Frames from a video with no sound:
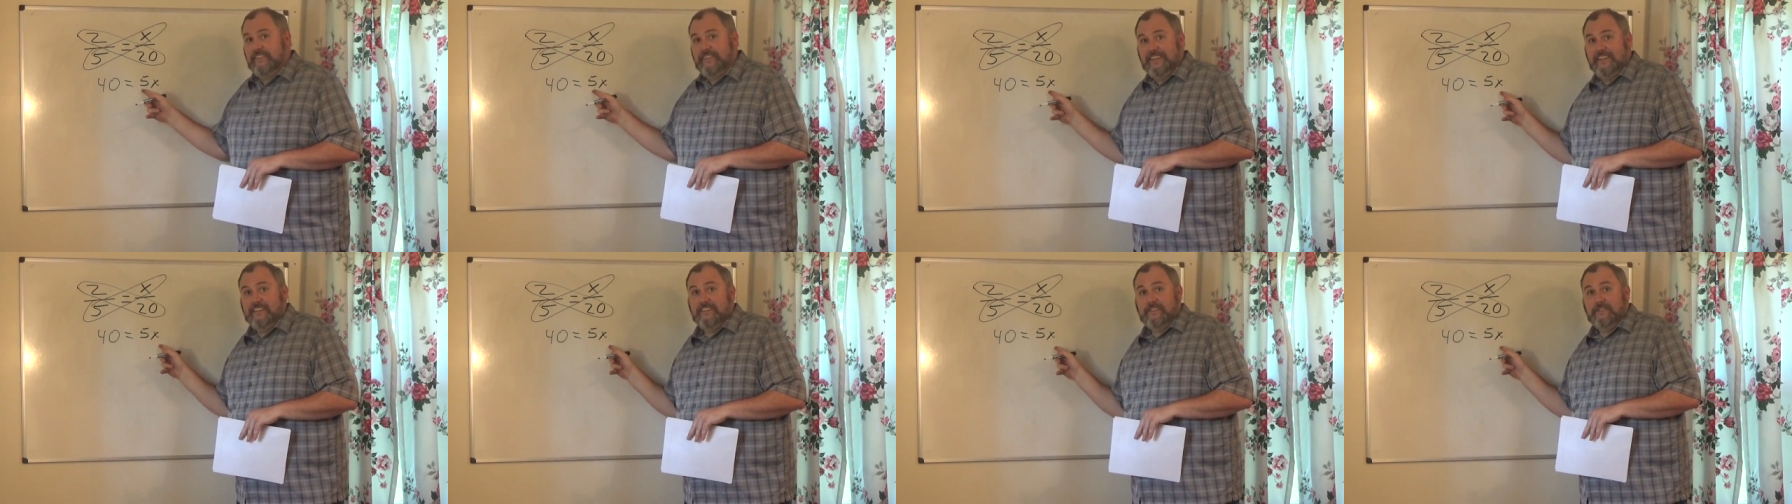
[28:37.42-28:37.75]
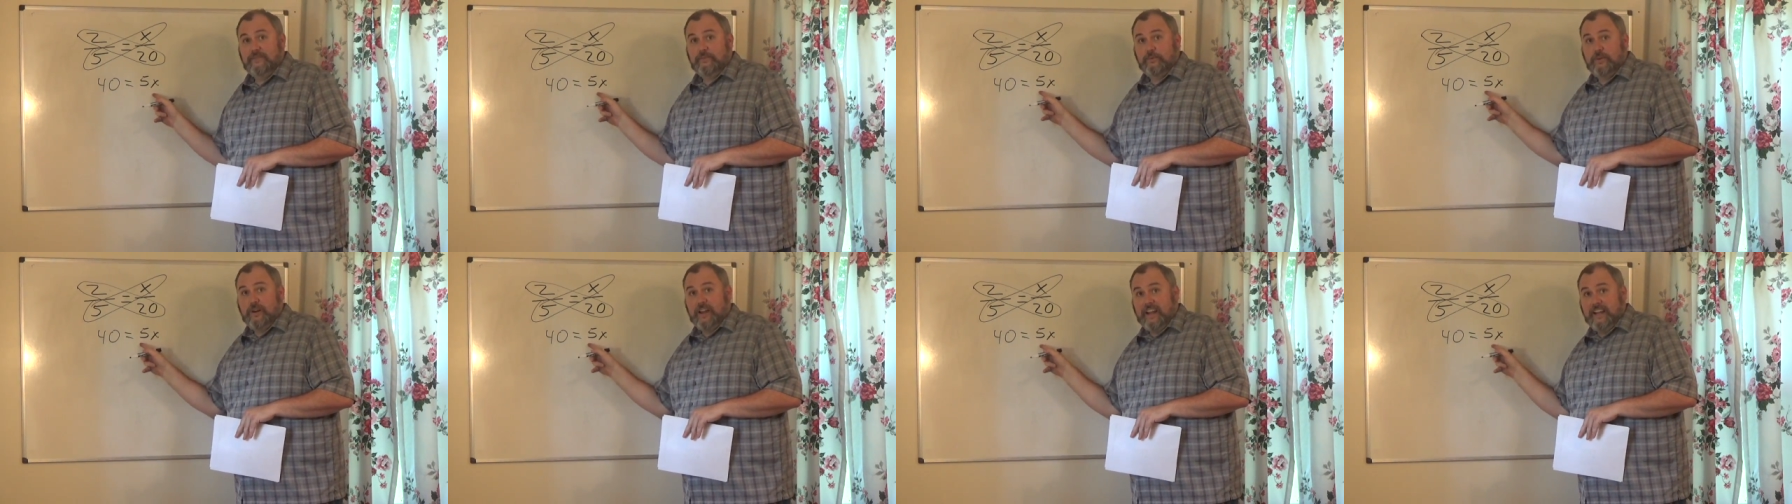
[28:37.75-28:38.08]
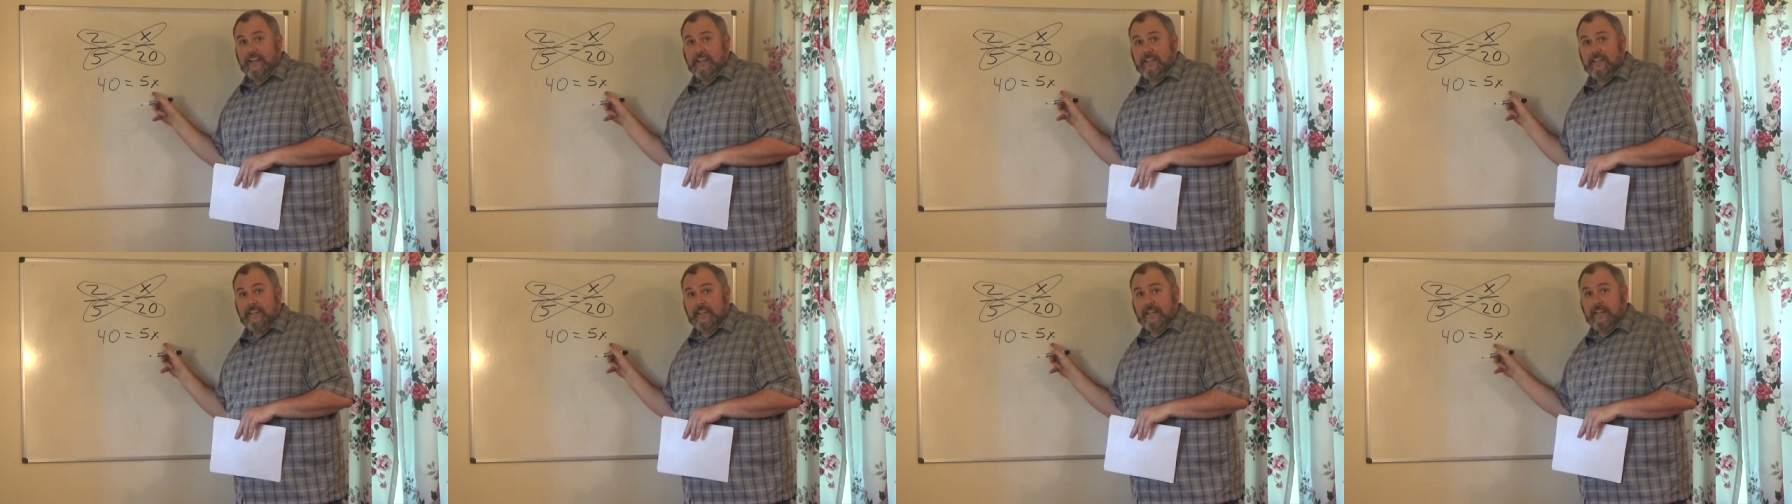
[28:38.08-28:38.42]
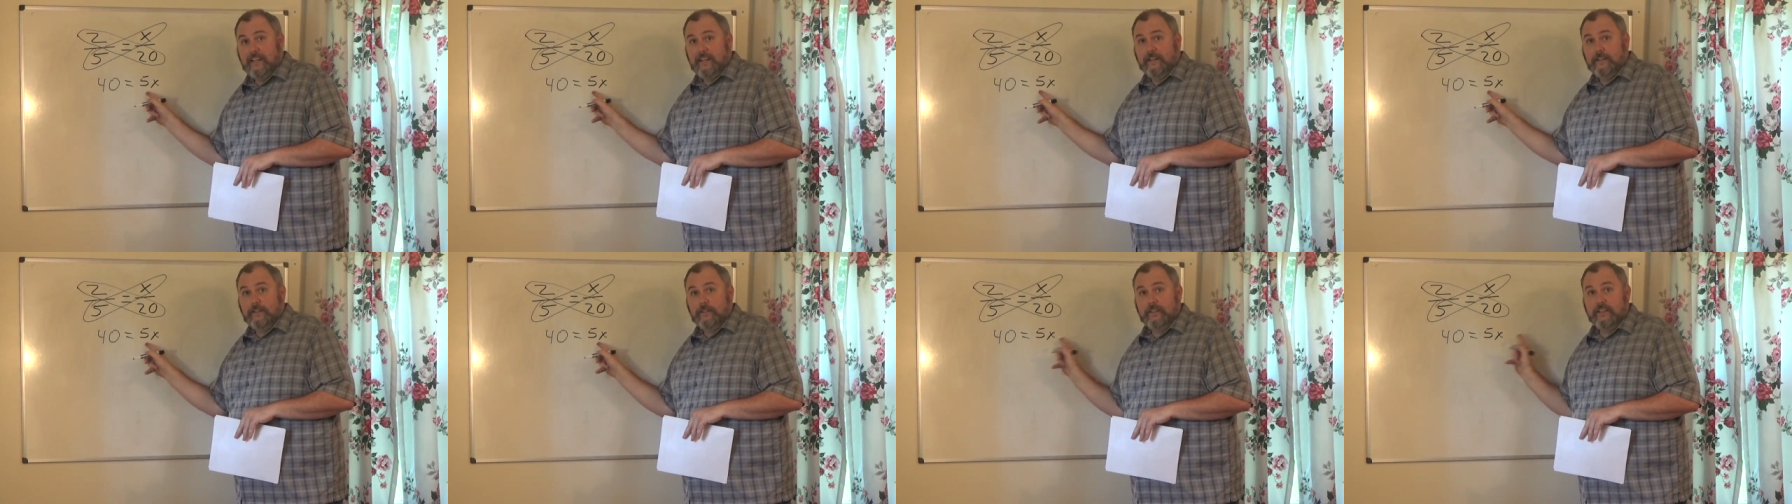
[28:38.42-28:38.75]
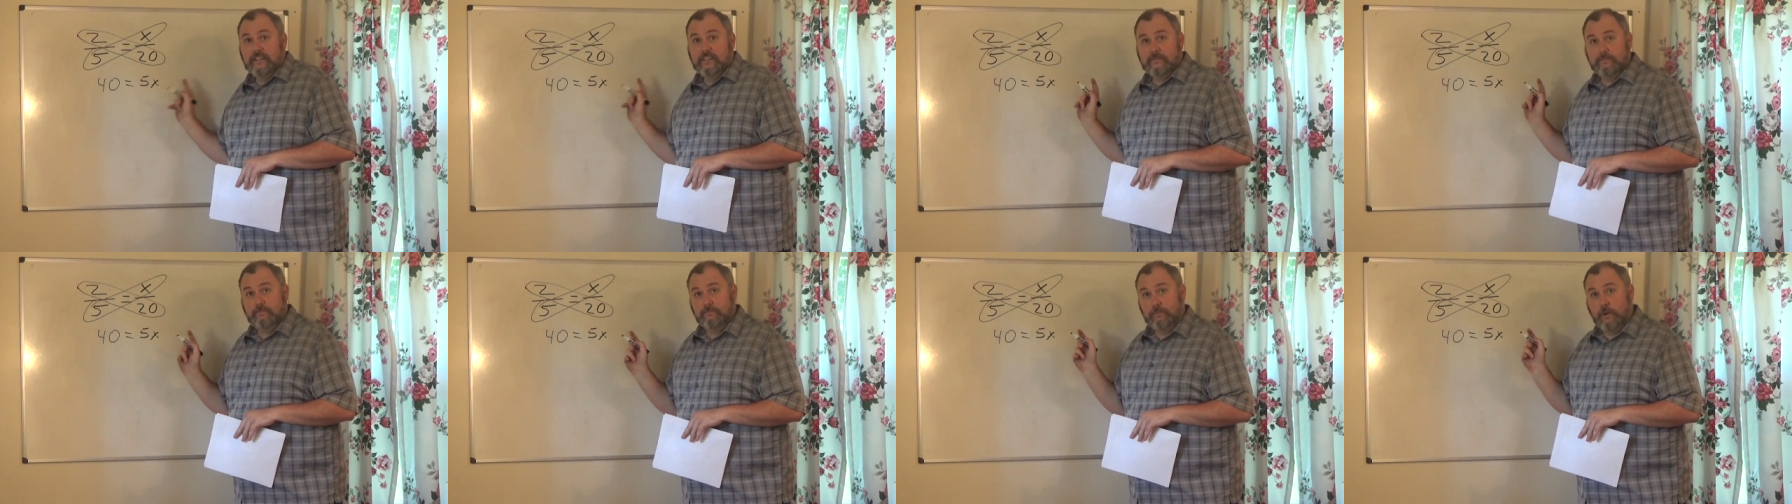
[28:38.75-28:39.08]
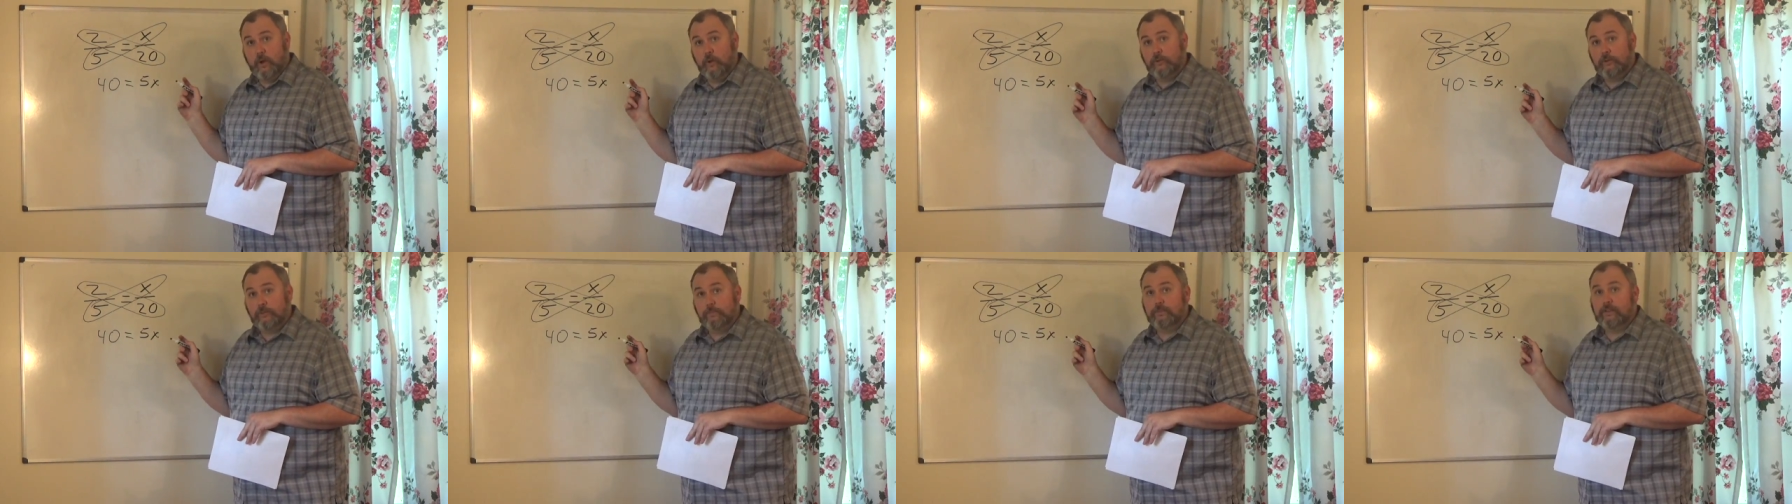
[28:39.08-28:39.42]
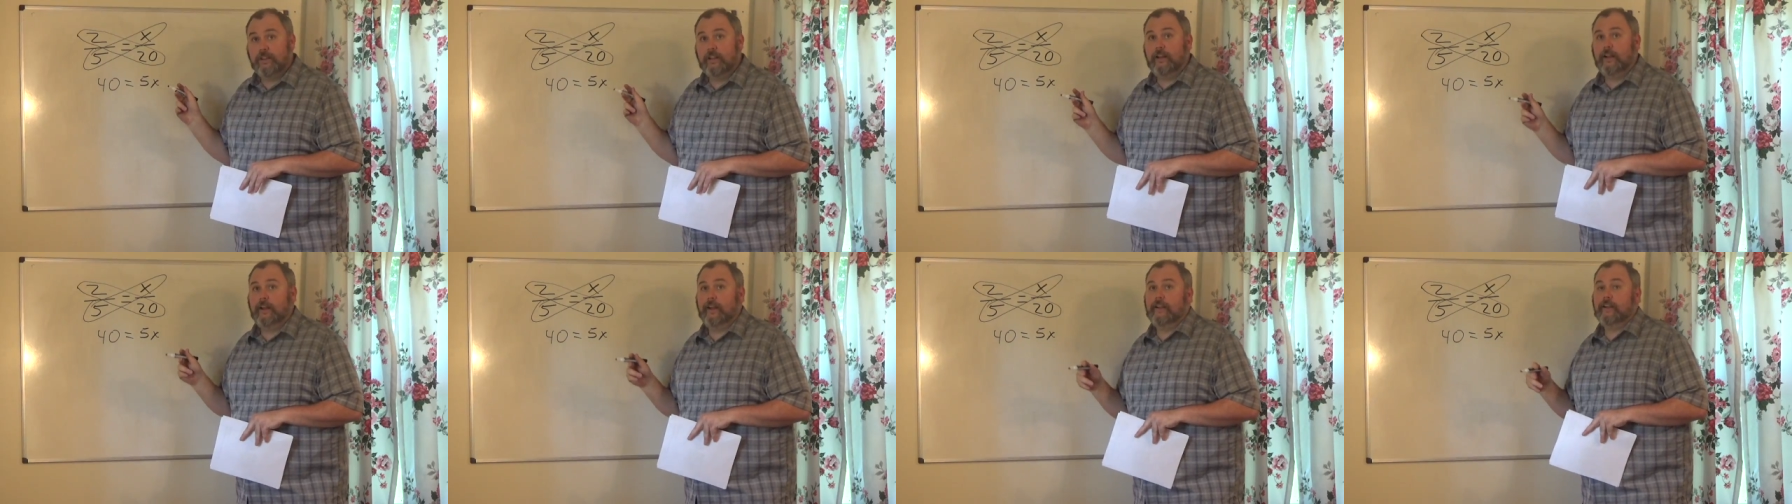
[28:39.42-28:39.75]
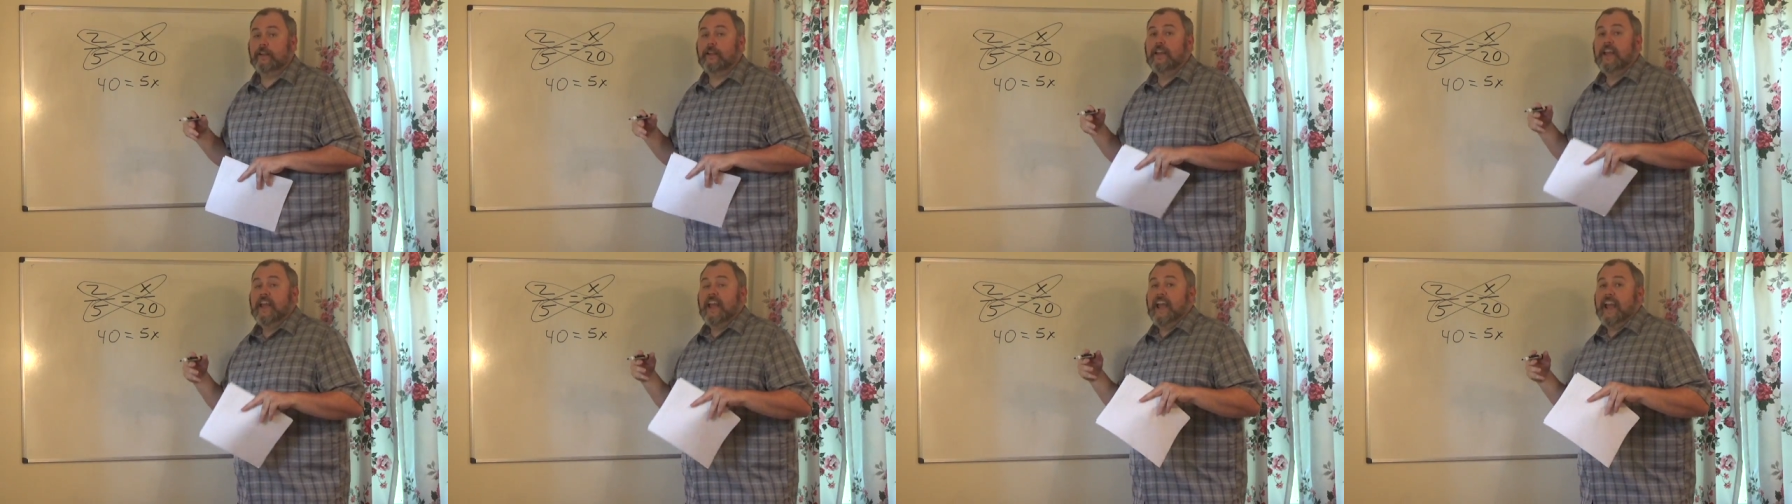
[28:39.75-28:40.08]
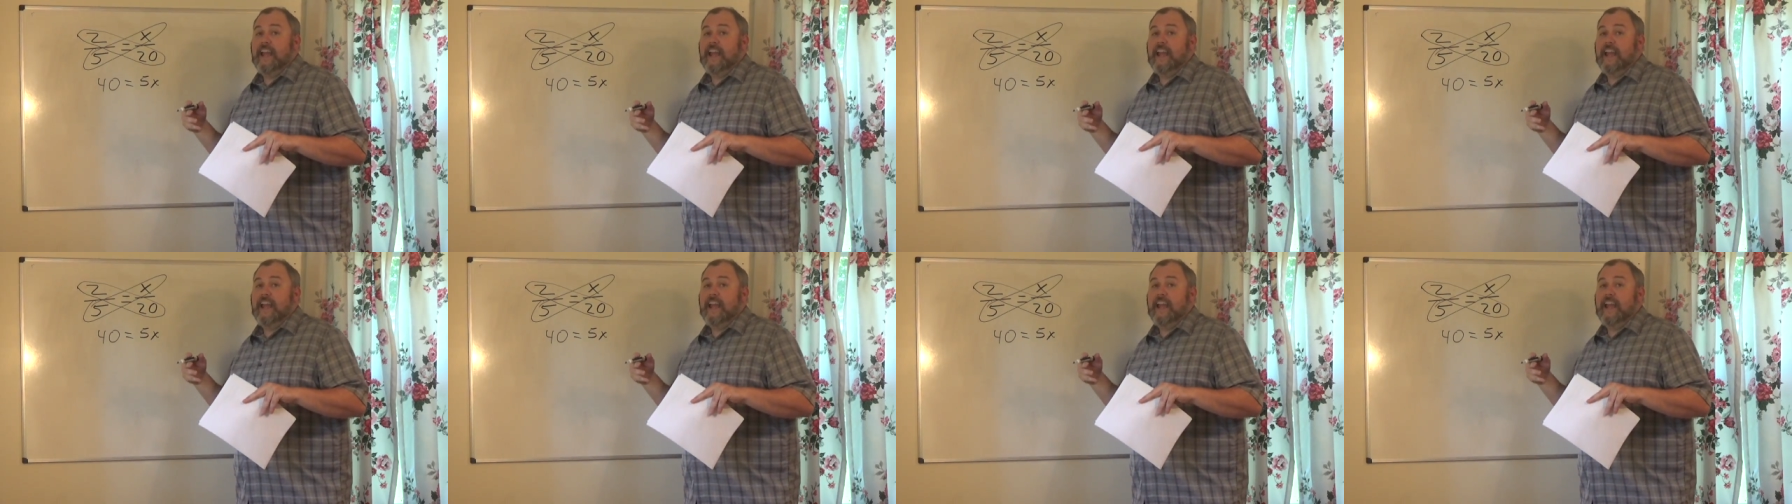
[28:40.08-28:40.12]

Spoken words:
this right here is multiplying,